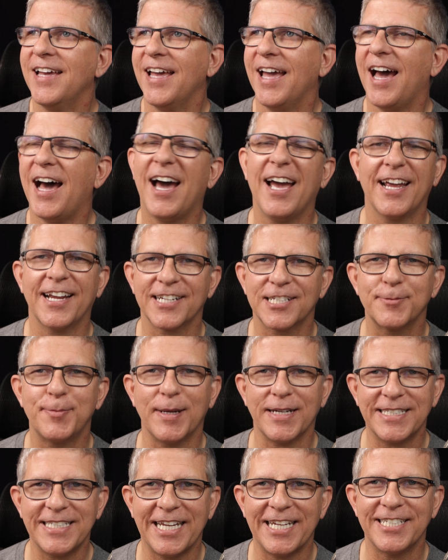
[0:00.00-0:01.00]
high
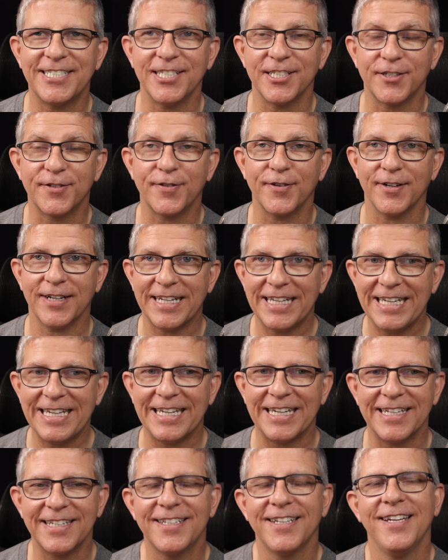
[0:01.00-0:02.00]
expectations for
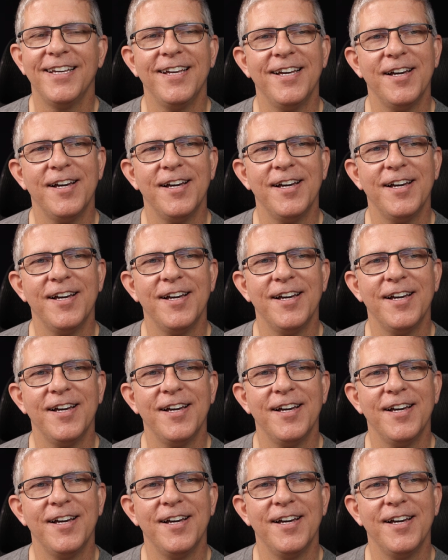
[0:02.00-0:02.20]
it.